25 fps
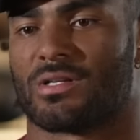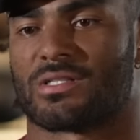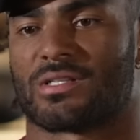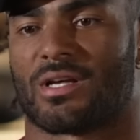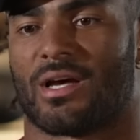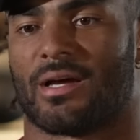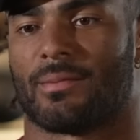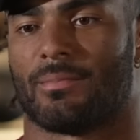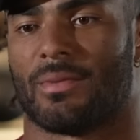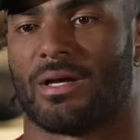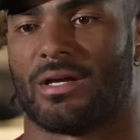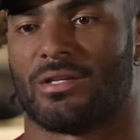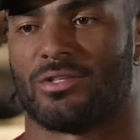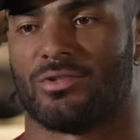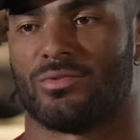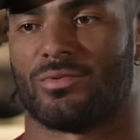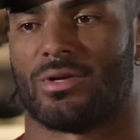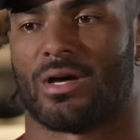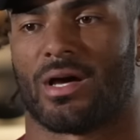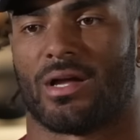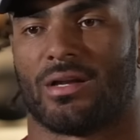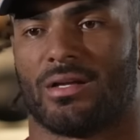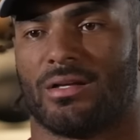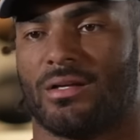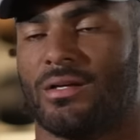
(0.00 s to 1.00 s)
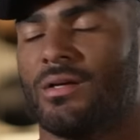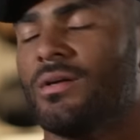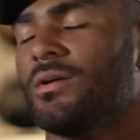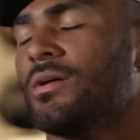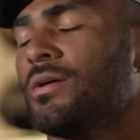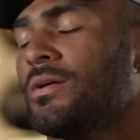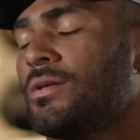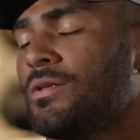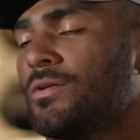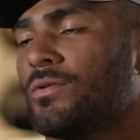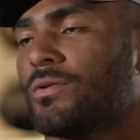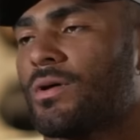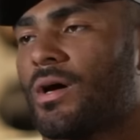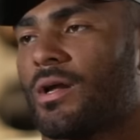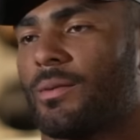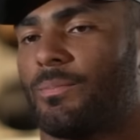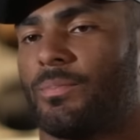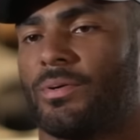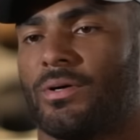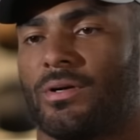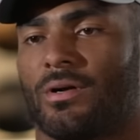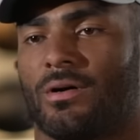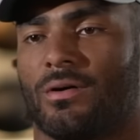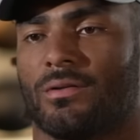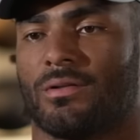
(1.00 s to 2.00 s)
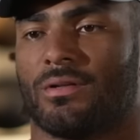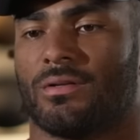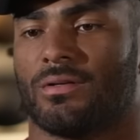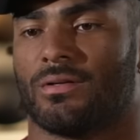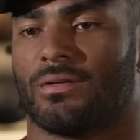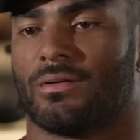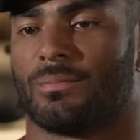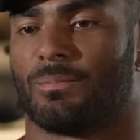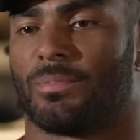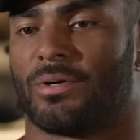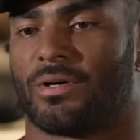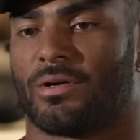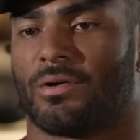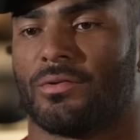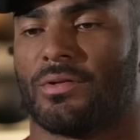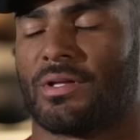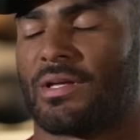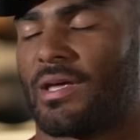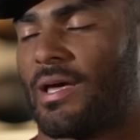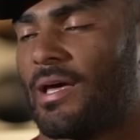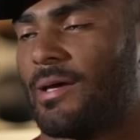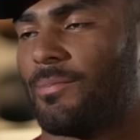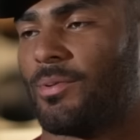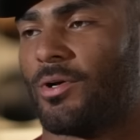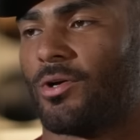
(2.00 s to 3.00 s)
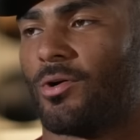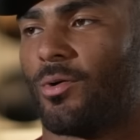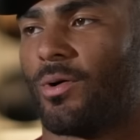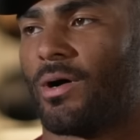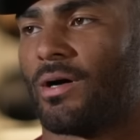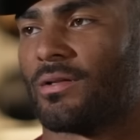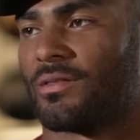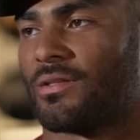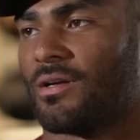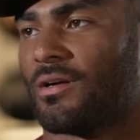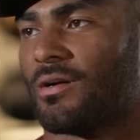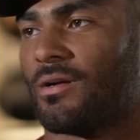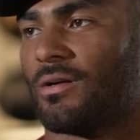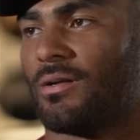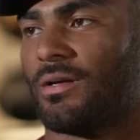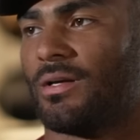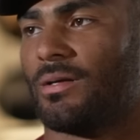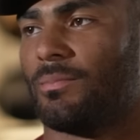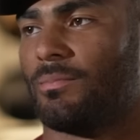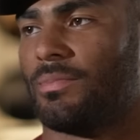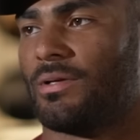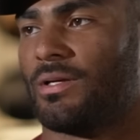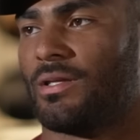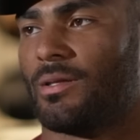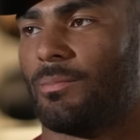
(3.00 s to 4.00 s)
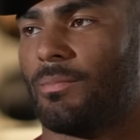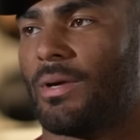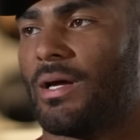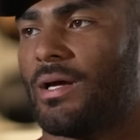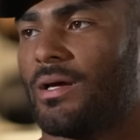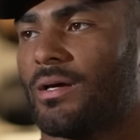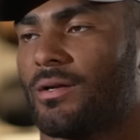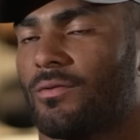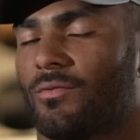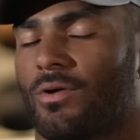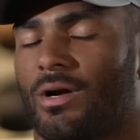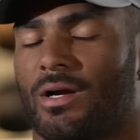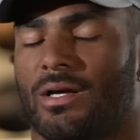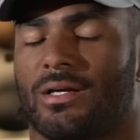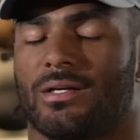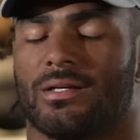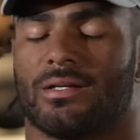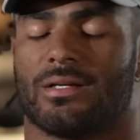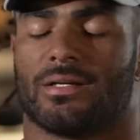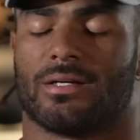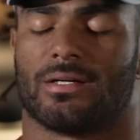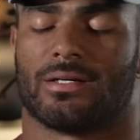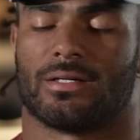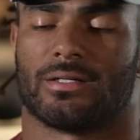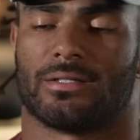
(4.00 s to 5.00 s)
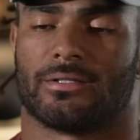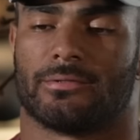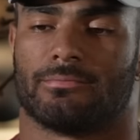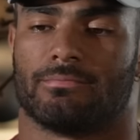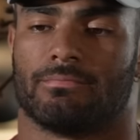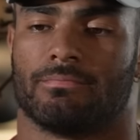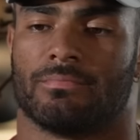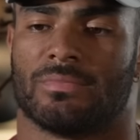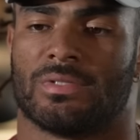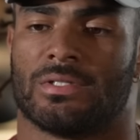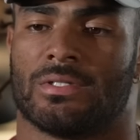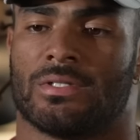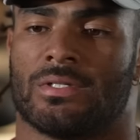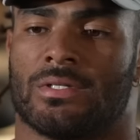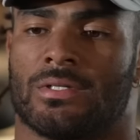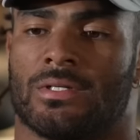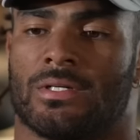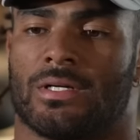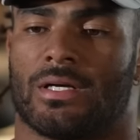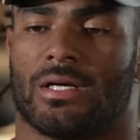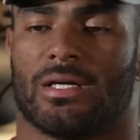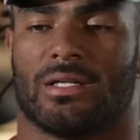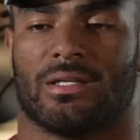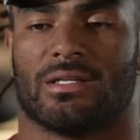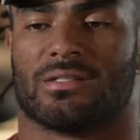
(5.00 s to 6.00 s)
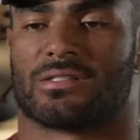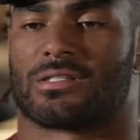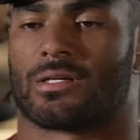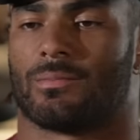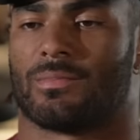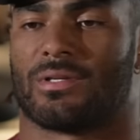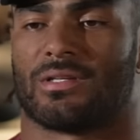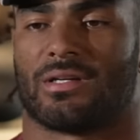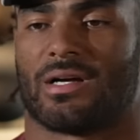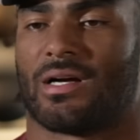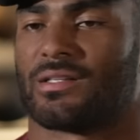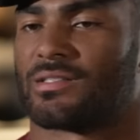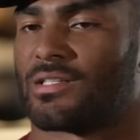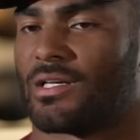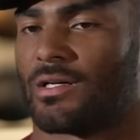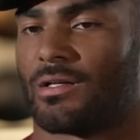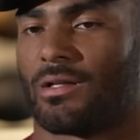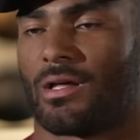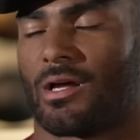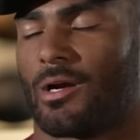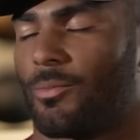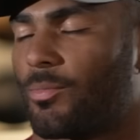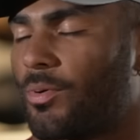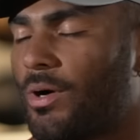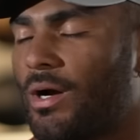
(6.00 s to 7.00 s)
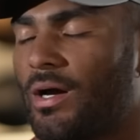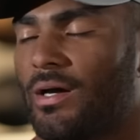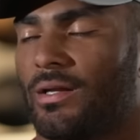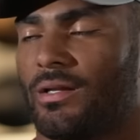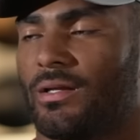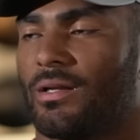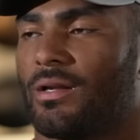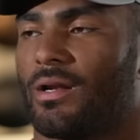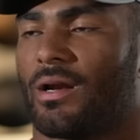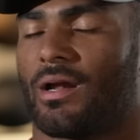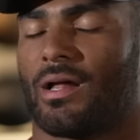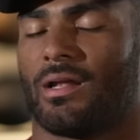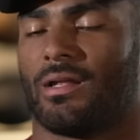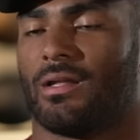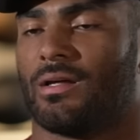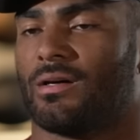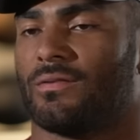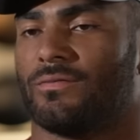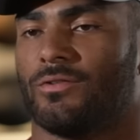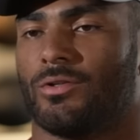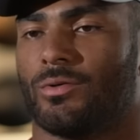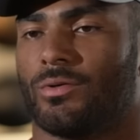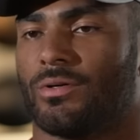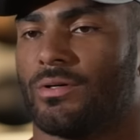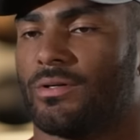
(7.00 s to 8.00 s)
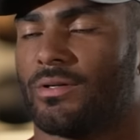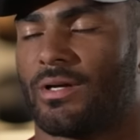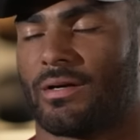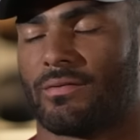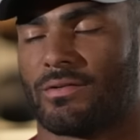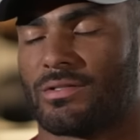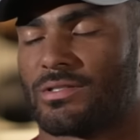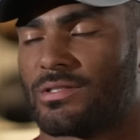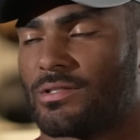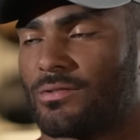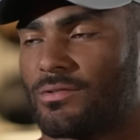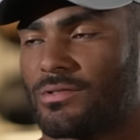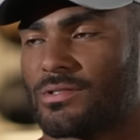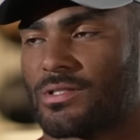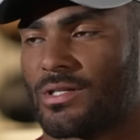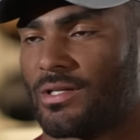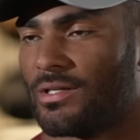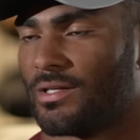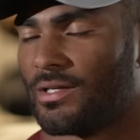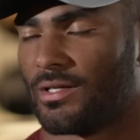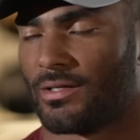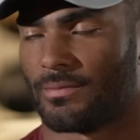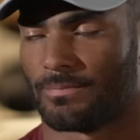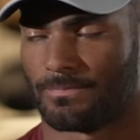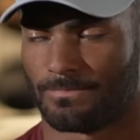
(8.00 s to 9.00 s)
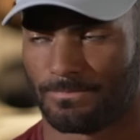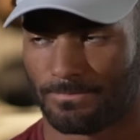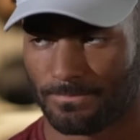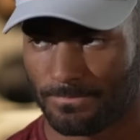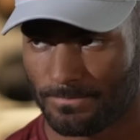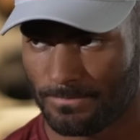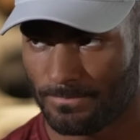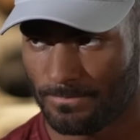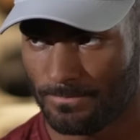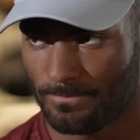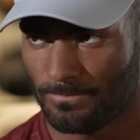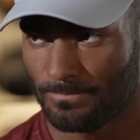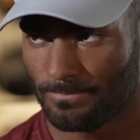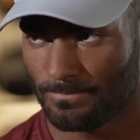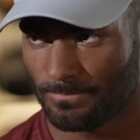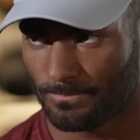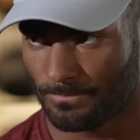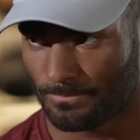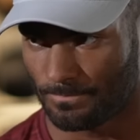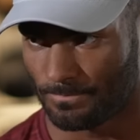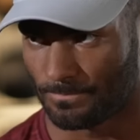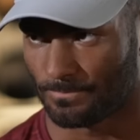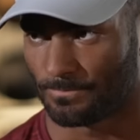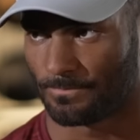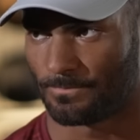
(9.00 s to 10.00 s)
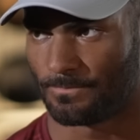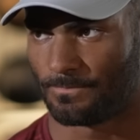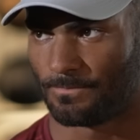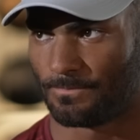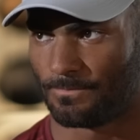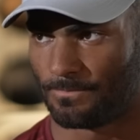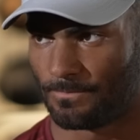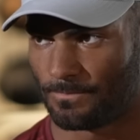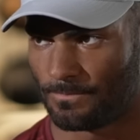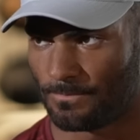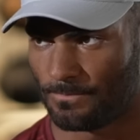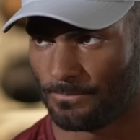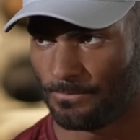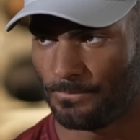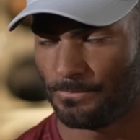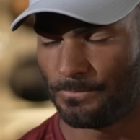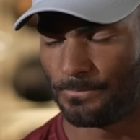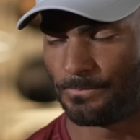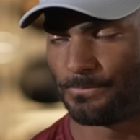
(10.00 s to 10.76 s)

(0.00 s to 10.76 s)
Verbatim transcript: it's hmm. like, man, you gotta you gotta put on the put on the cape and go out there and be the man, right? Um, and it's something I take a lot of pride in and I love doing every single Sunday. What are the keys to?